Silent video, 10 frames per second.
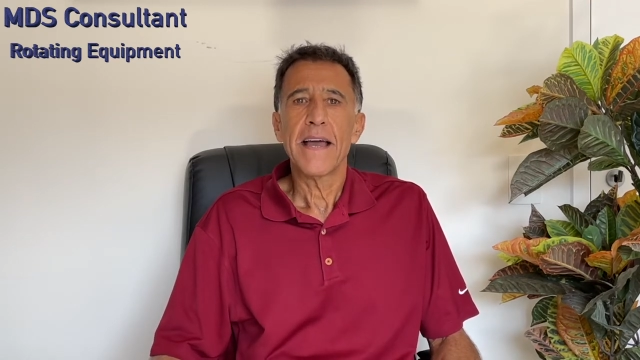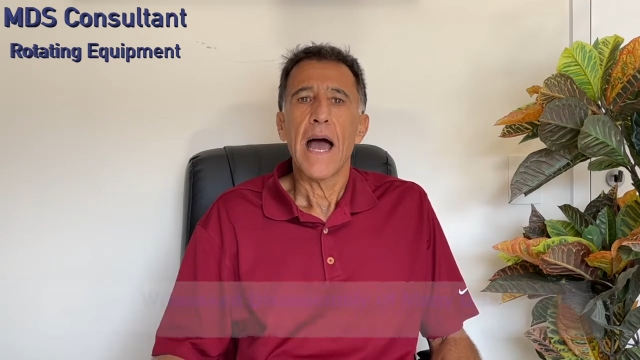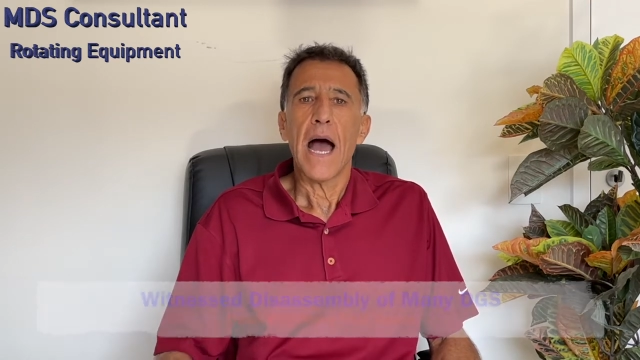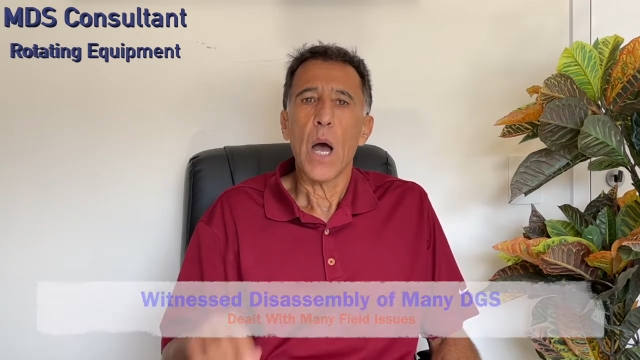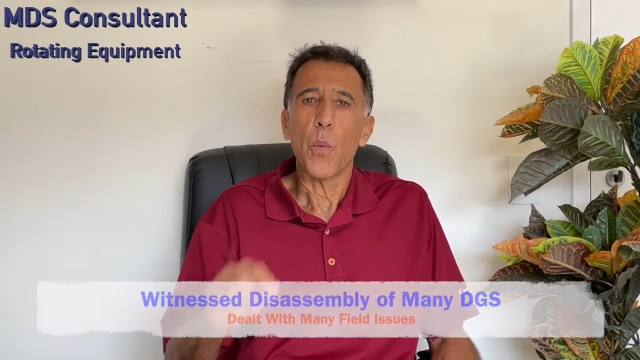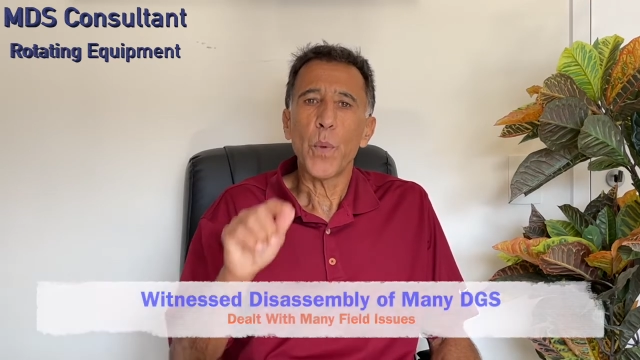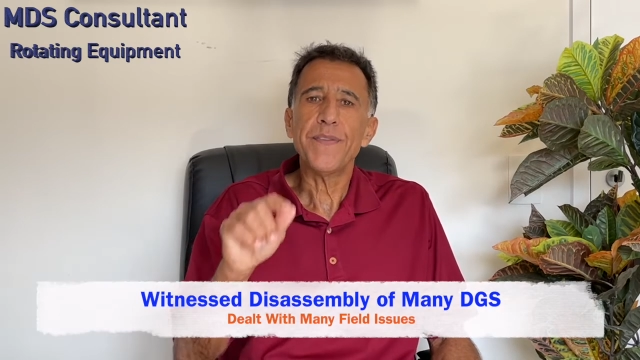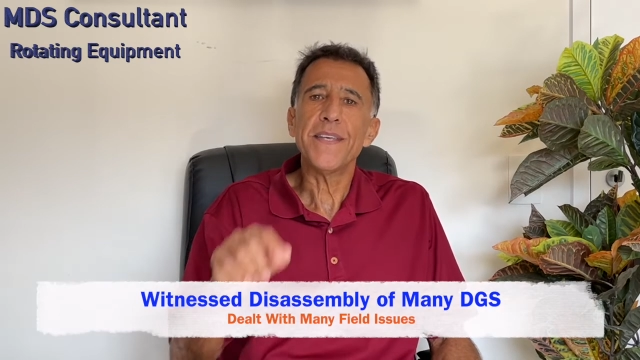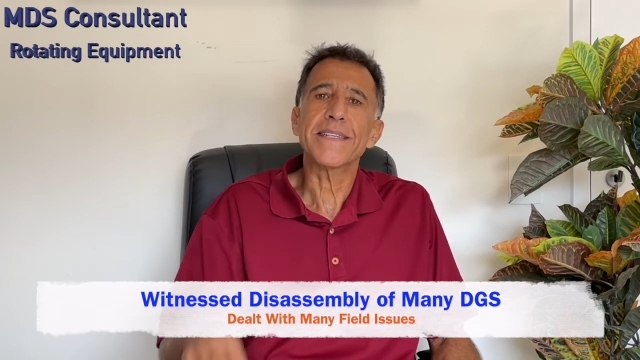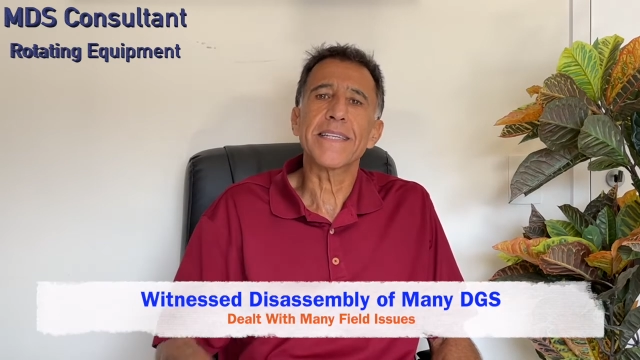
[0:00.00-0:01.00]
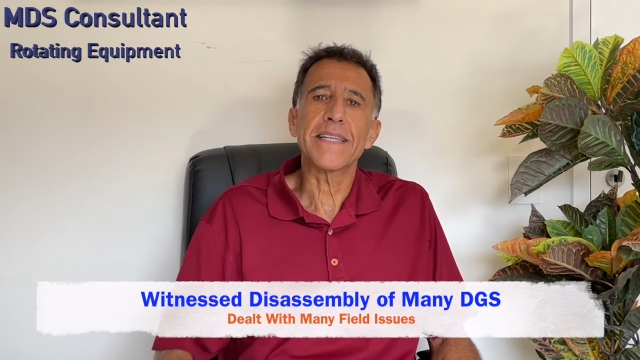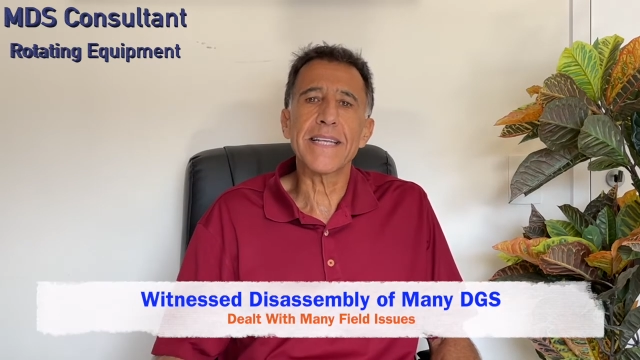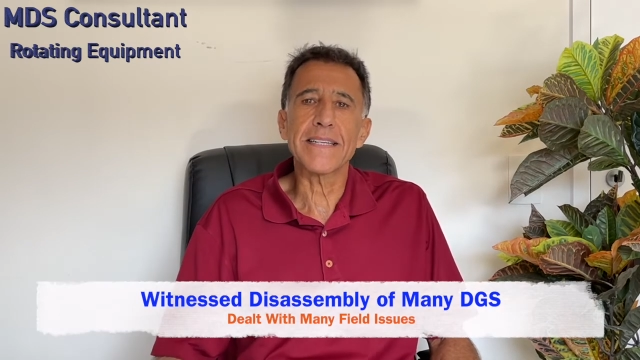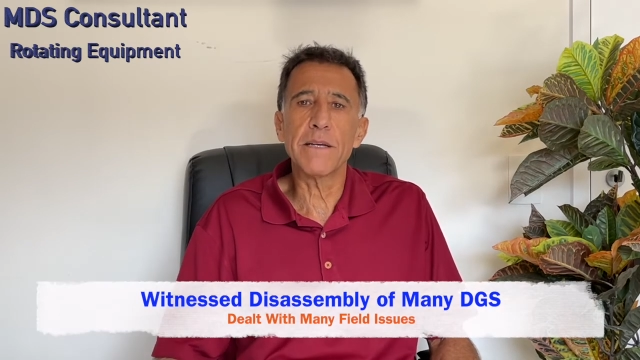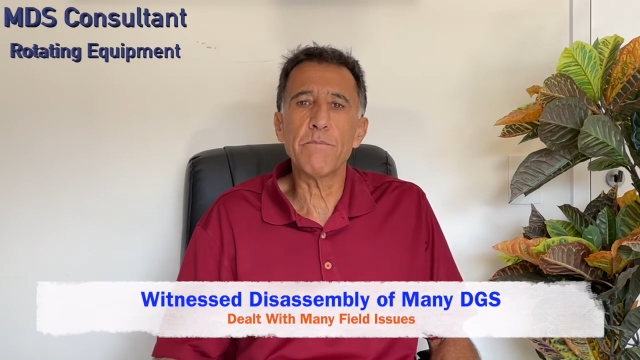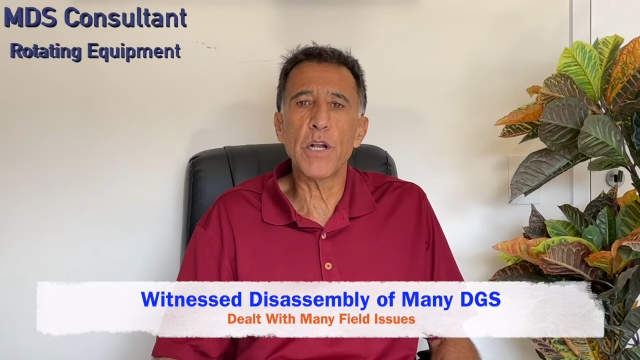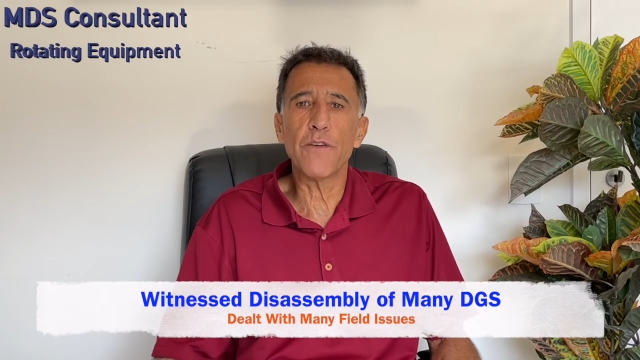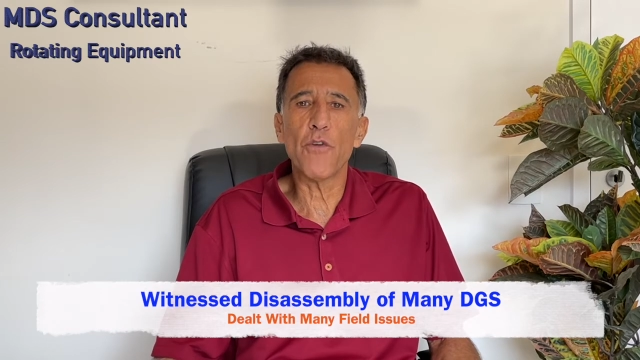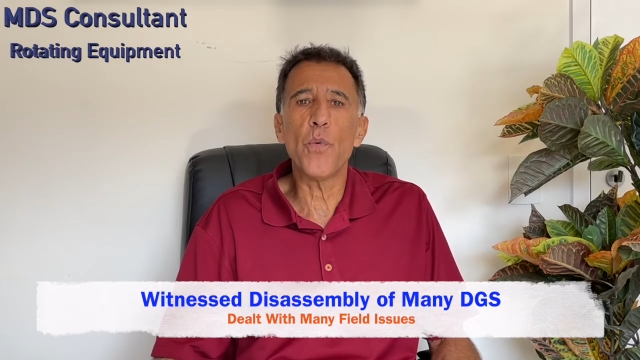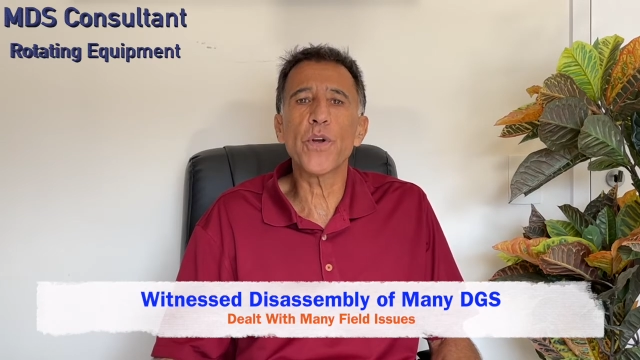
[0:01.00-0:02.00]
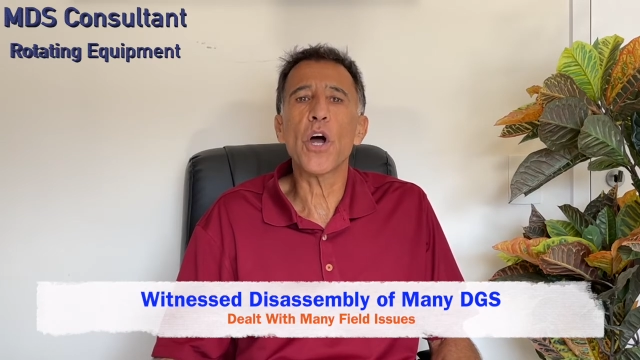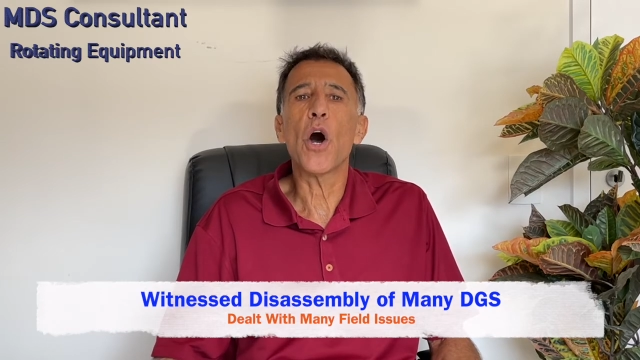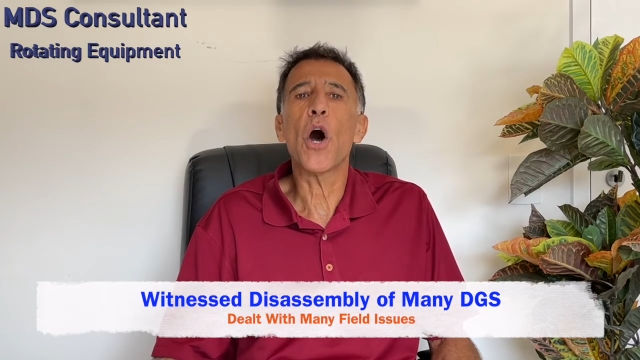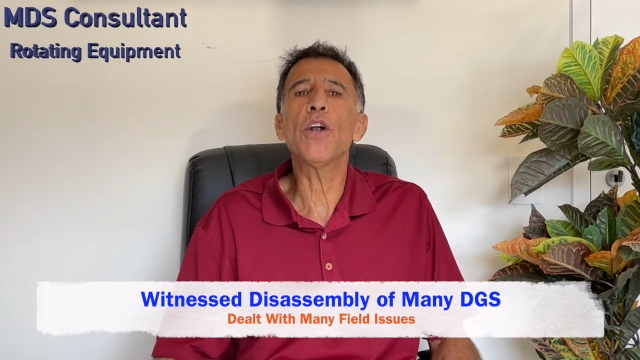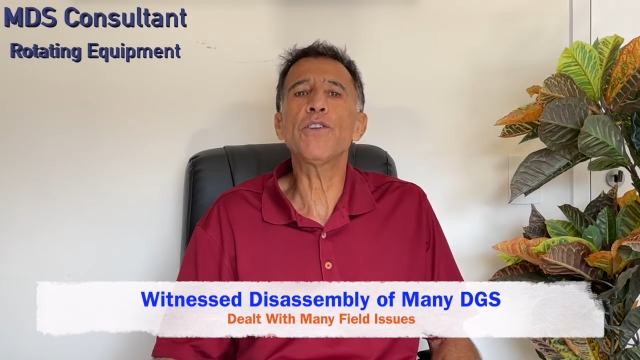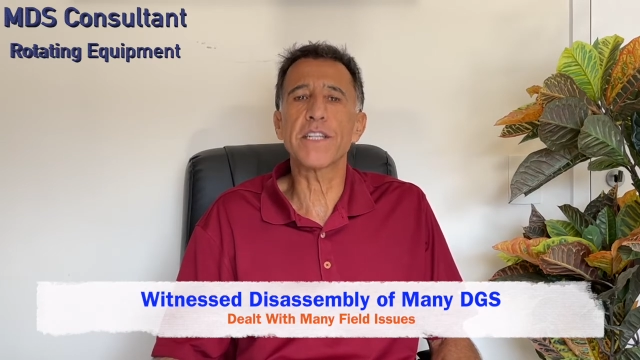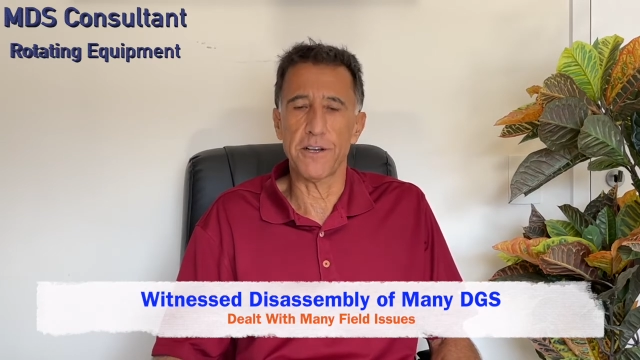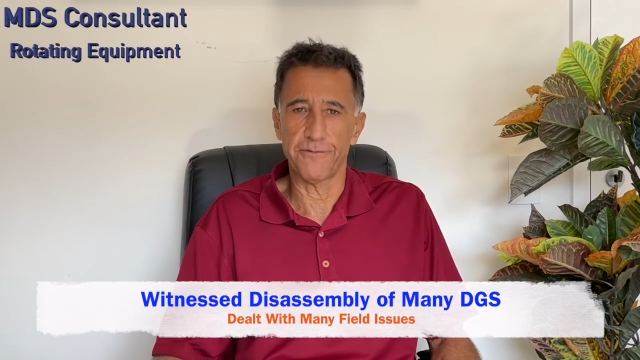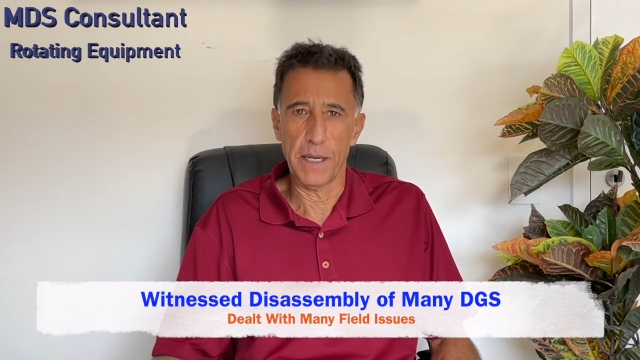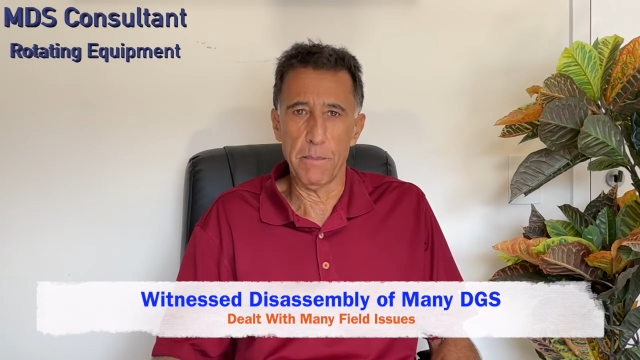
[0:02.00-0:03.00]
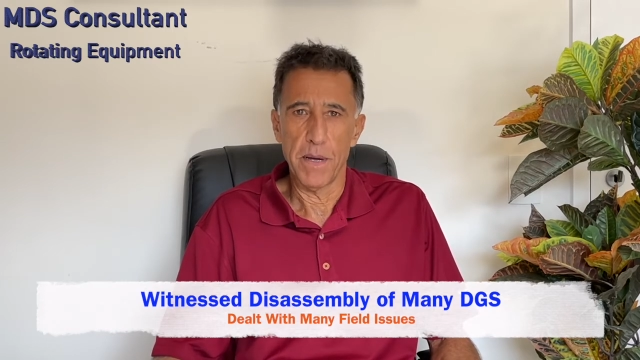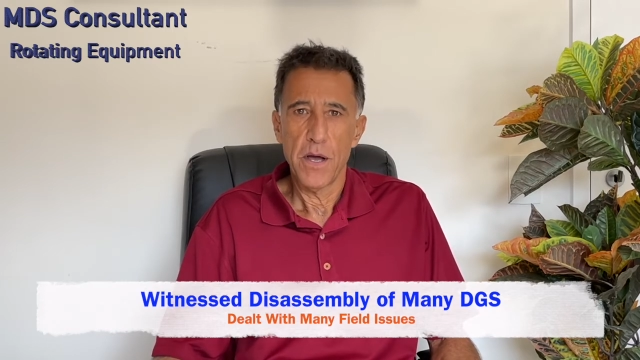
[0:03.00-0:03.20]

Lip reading: I've witnessed disassembly of over hundreds of them